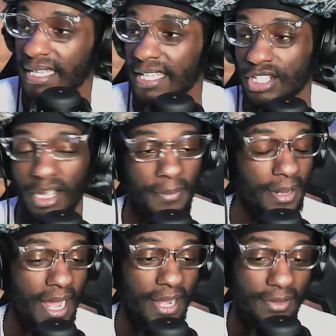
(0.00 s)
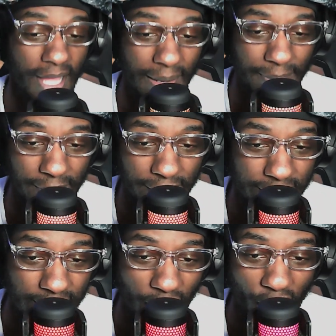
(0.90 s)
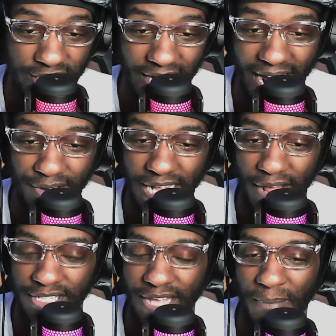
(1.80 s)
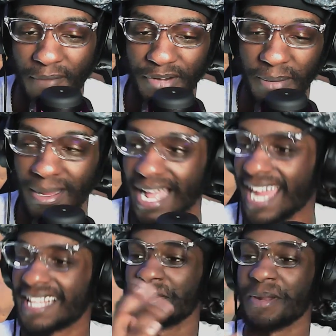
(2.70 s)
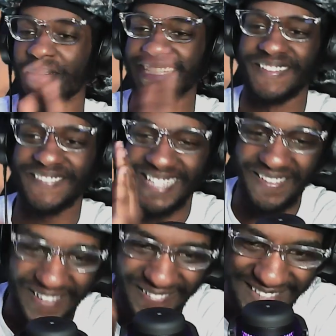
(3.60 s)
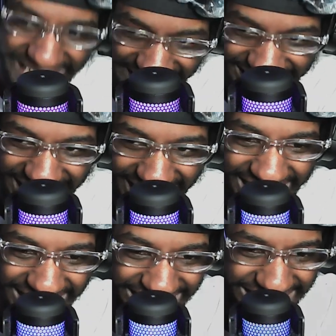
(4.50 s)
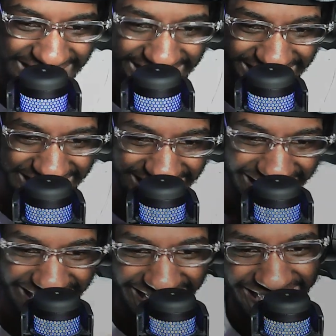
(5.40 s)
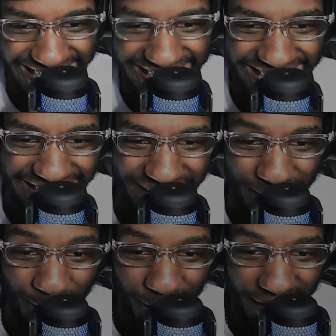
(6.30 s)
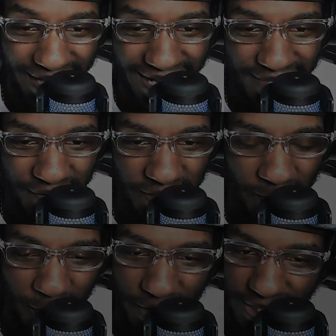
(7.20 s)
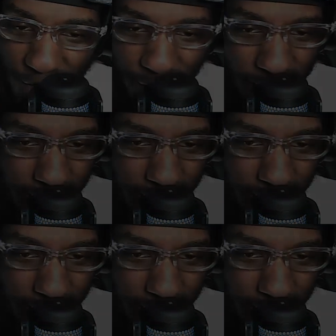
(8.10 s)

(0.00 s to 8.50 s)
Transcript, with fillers: he talking about. I ain't gonna lie, bro. Also, oh, I don't, I don't even have my freaking butt. I gotta clap it on myself. Clap it up, you know what I'm saying? Hey. When Luffy get in that serious mode, it's over.